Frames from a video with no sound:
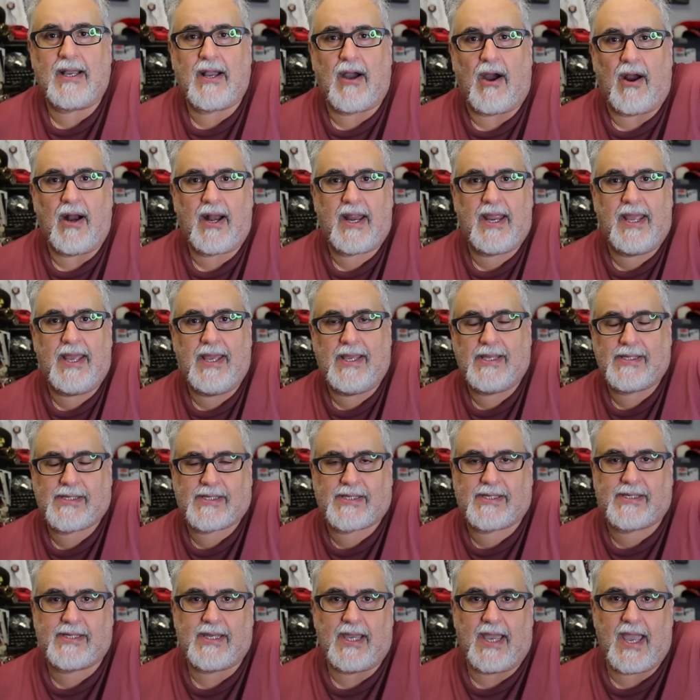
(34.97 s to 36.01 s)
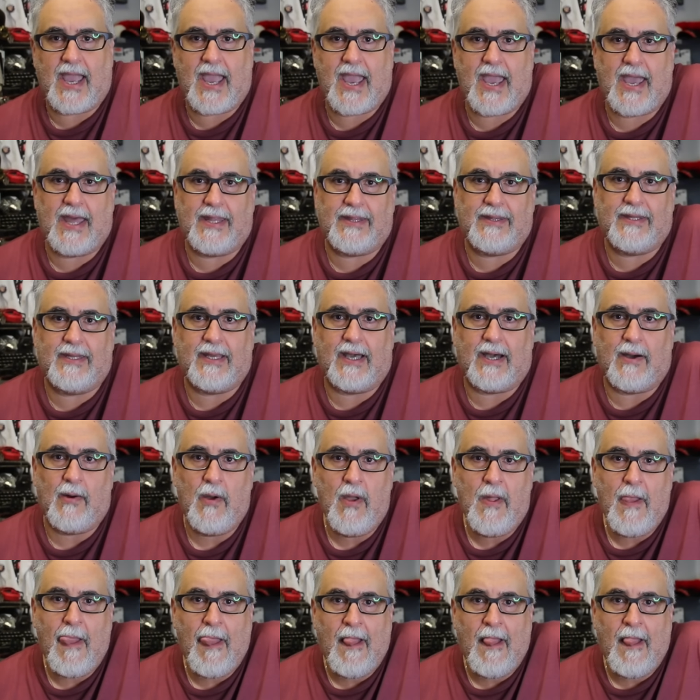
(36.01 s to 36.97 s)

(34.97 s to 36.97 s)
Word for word: card kits, and uh,